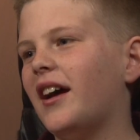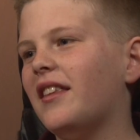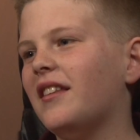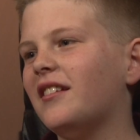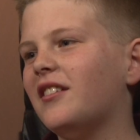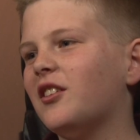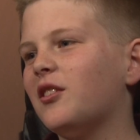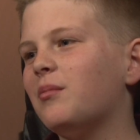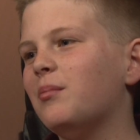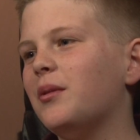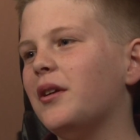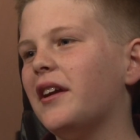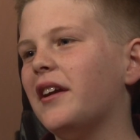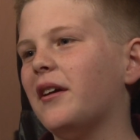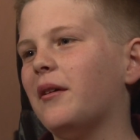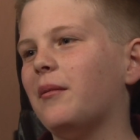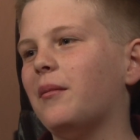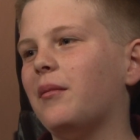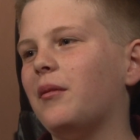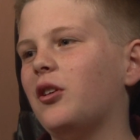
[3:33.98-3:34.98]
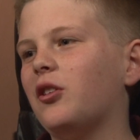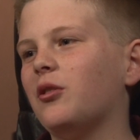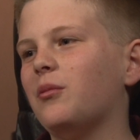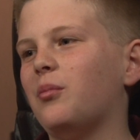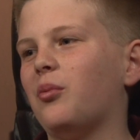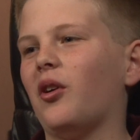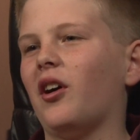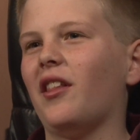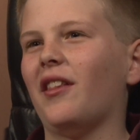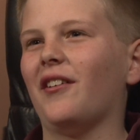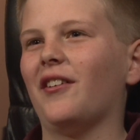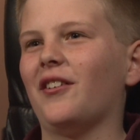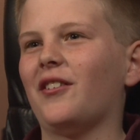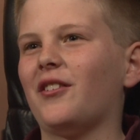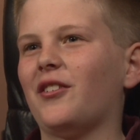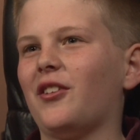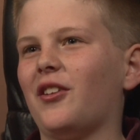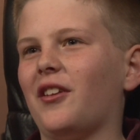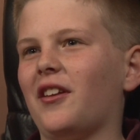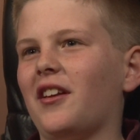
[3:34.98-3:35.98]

I think just being a good brother, so